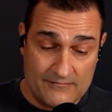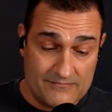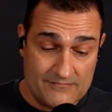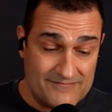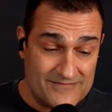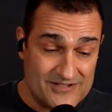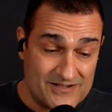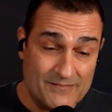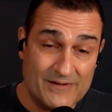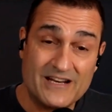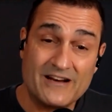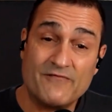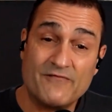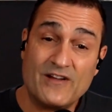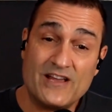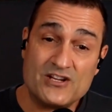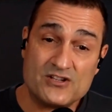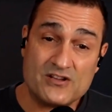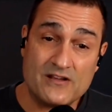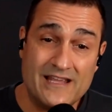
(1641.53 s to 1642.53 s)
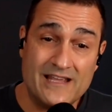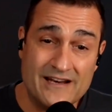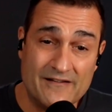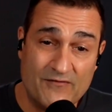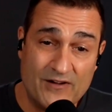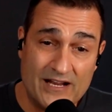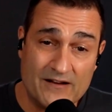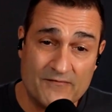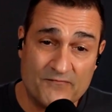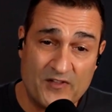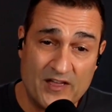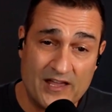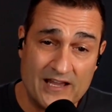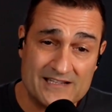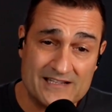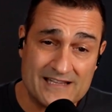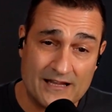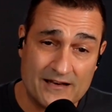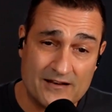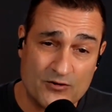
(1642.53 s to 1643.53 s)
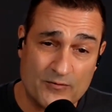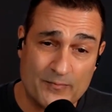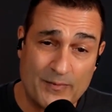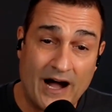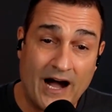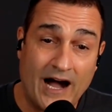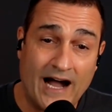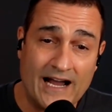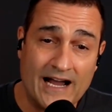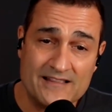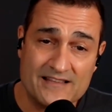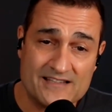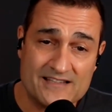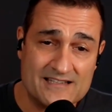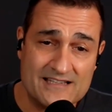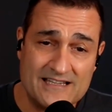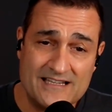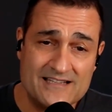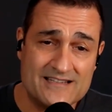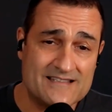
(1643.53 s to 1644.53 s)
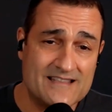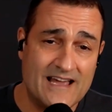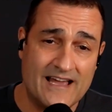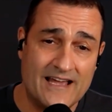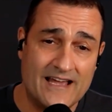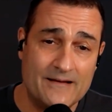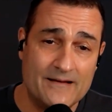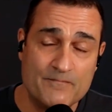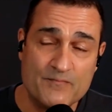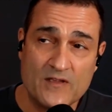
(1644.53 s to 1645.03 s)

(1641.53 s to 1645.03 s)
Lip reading: some innovative things that are behind the scenes that